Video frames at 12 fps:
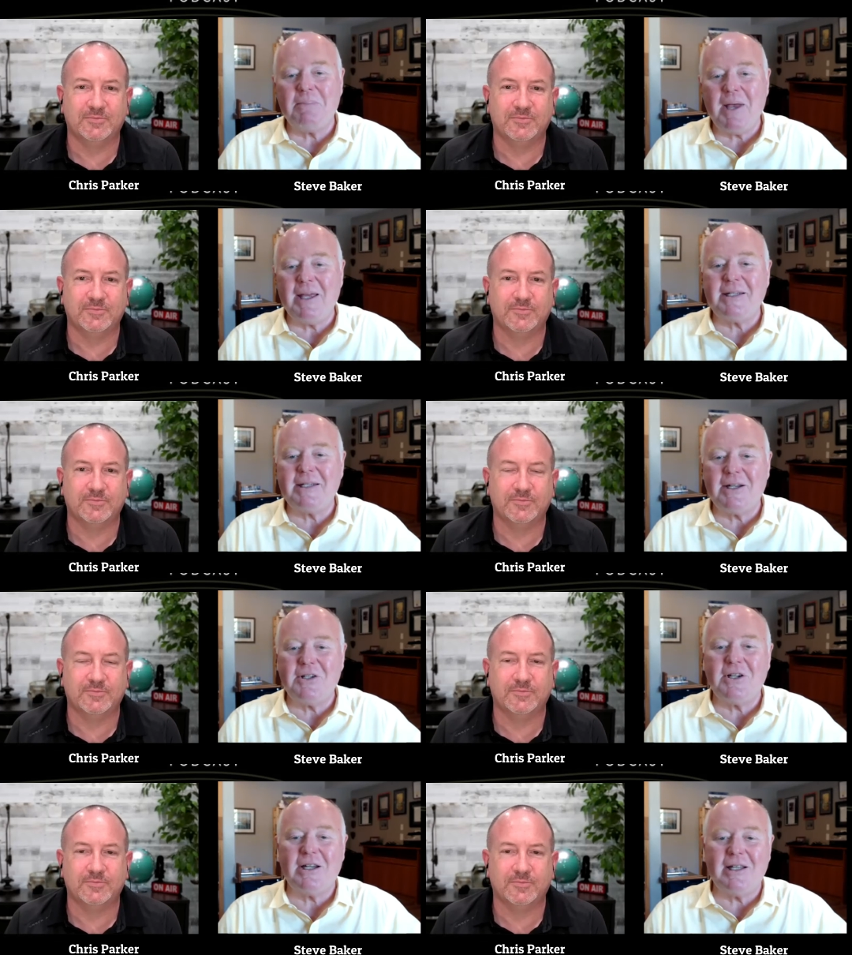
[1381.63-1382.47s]
Speaker 1: to pay
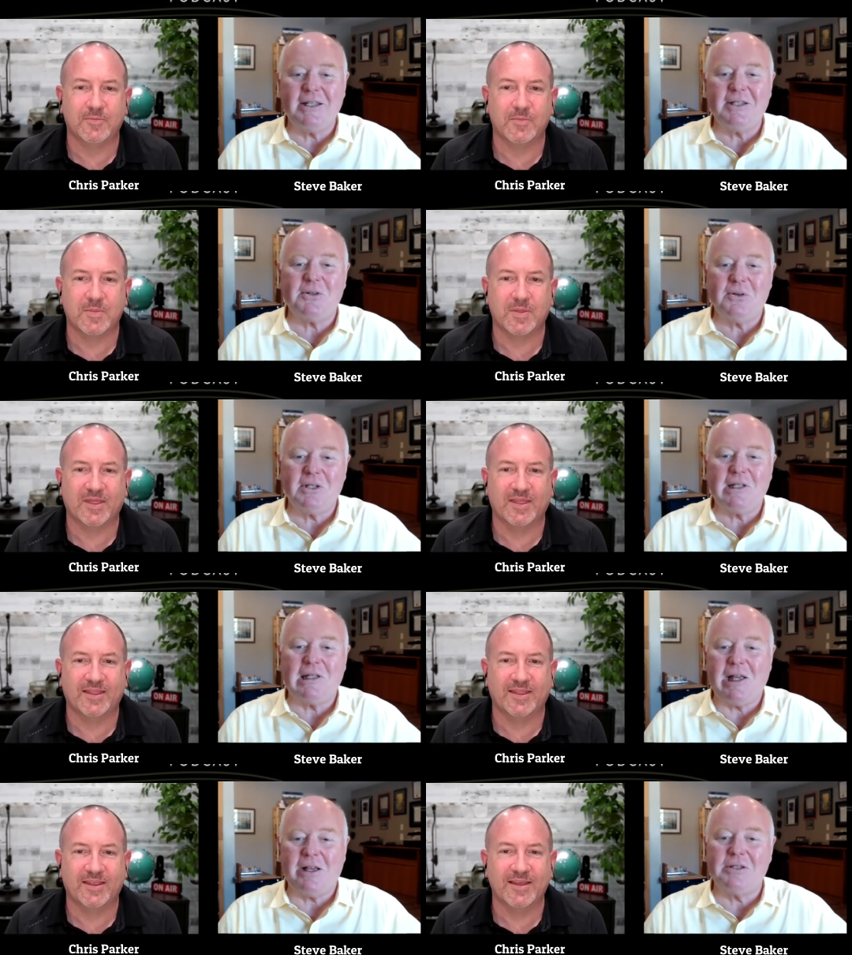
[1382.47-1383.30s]
attention to these sorts of
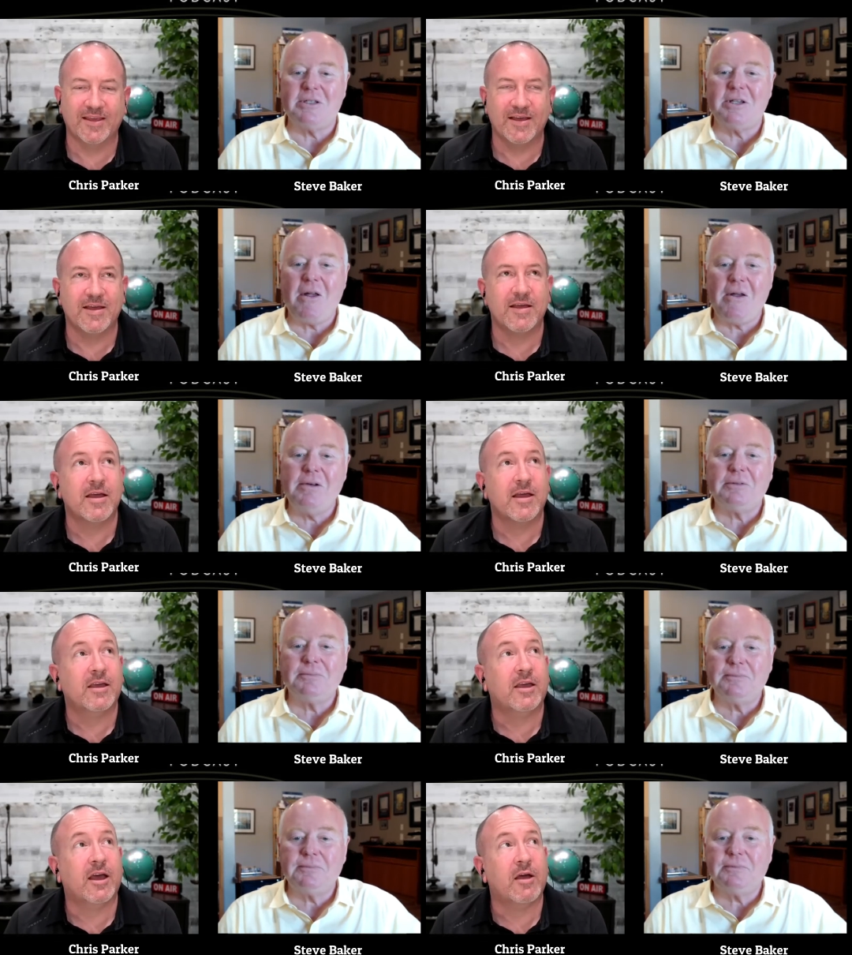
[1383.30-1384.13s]
things.
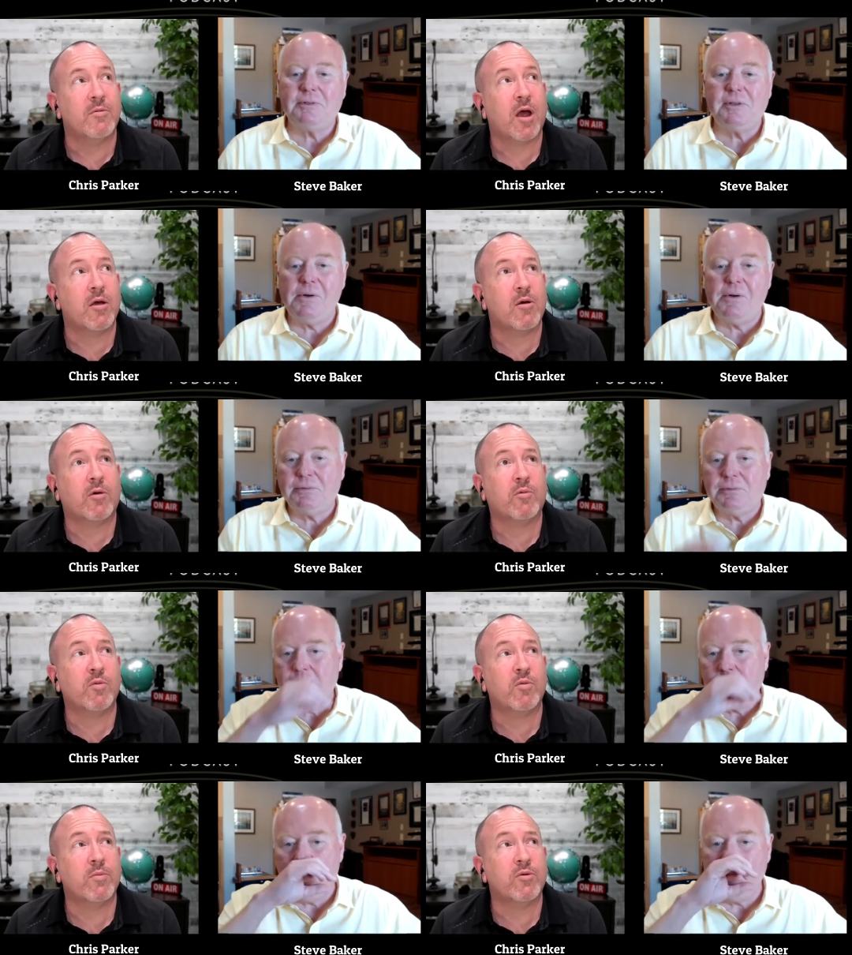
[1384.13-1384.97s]
Speaker 2: Yeah, I, I
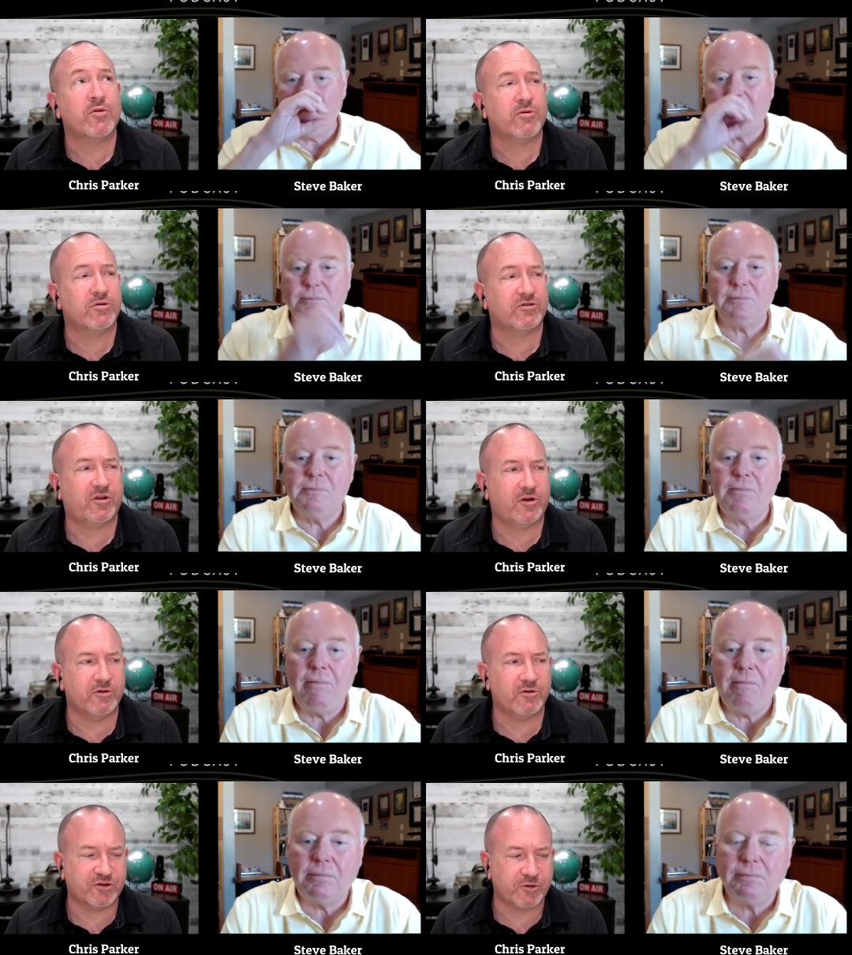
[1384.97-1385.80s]
remember there was a, there
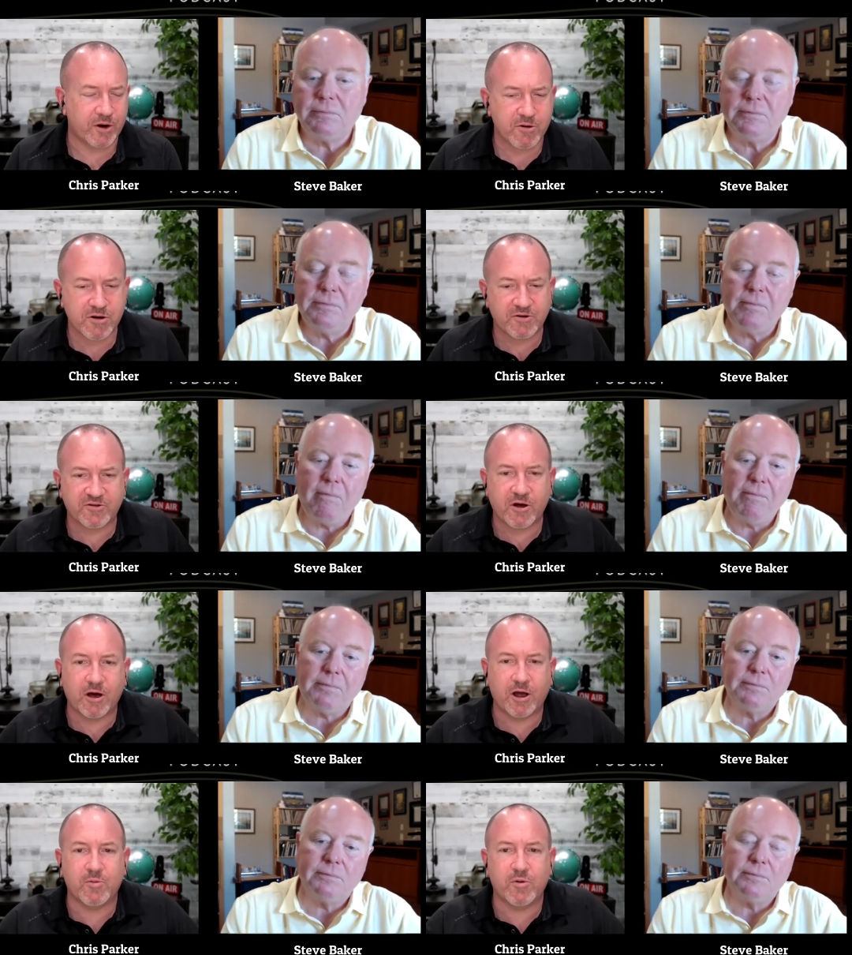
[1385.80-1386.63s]
was a period of
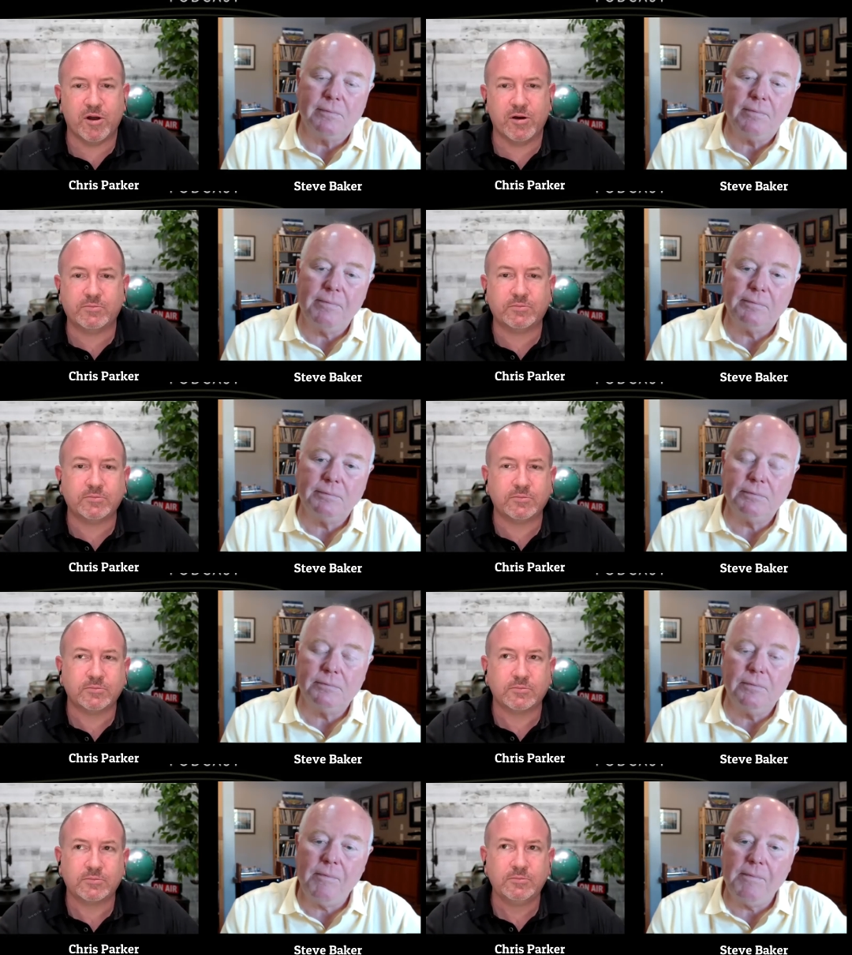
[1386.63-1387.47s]
time when
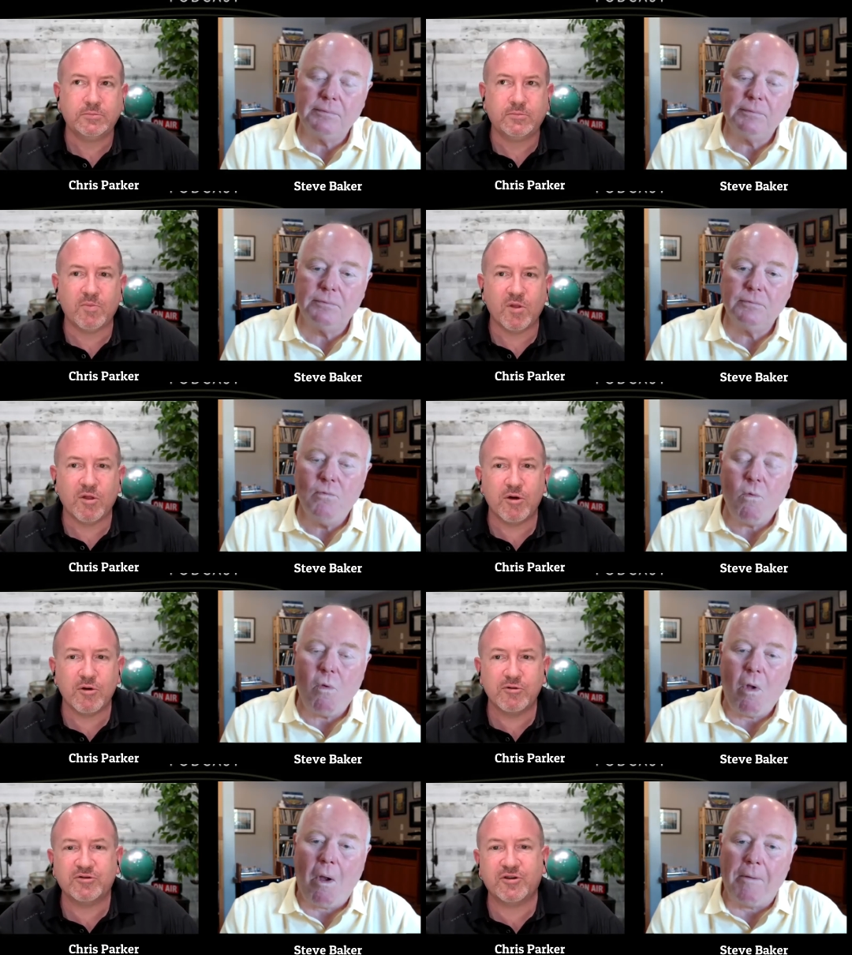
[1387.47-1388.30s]

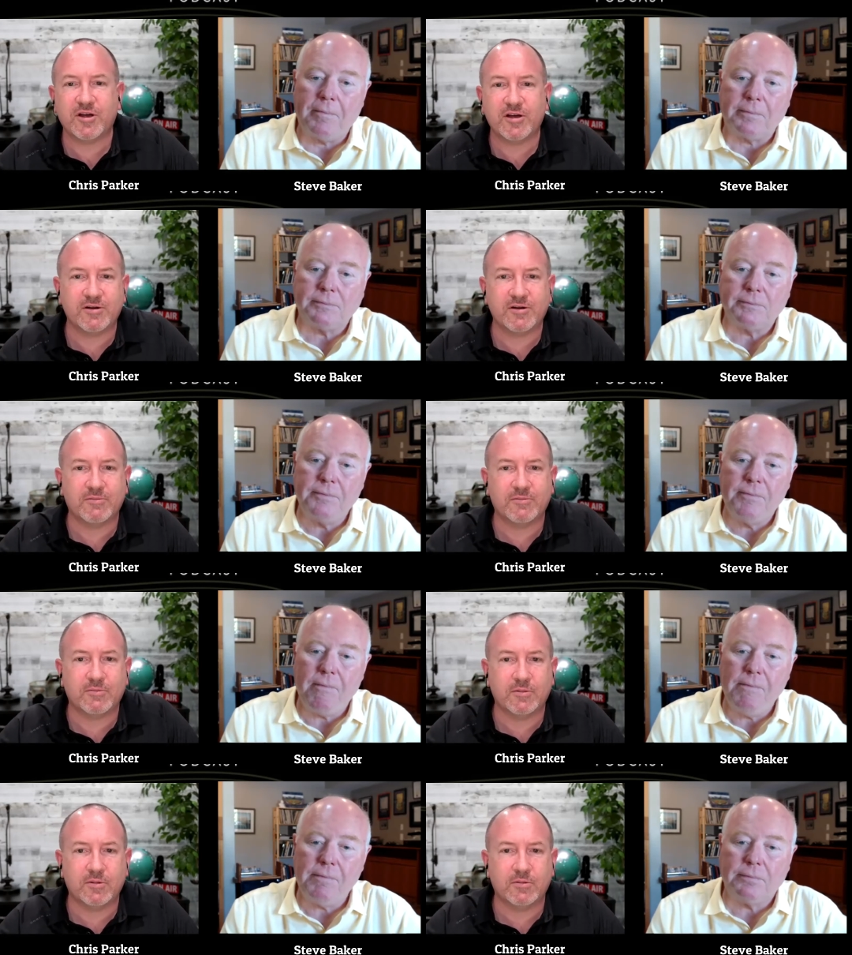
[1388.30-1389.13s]
those uh,
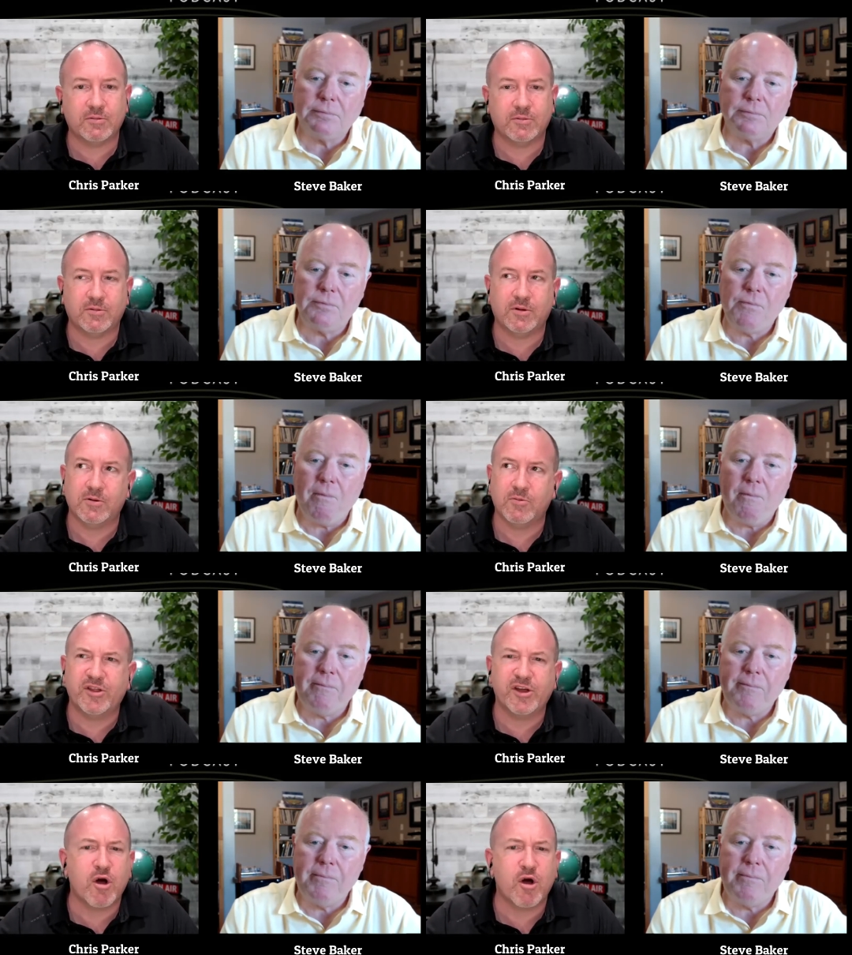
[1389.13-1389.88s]
what they